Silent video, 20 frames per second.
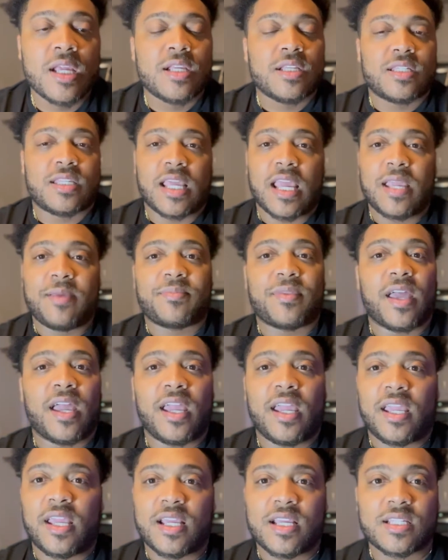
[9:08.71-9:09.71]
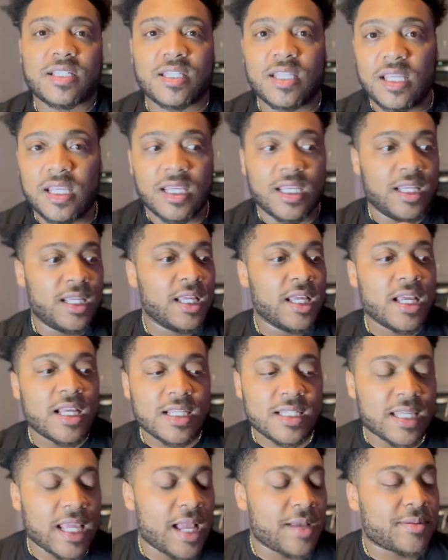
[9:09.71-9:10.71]
Same thing as the
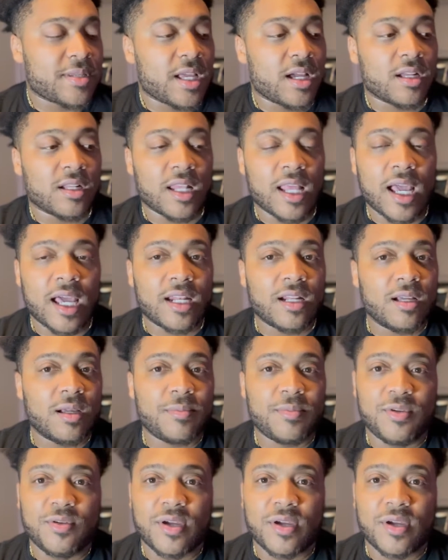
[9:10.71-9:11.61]
Samsung lineup.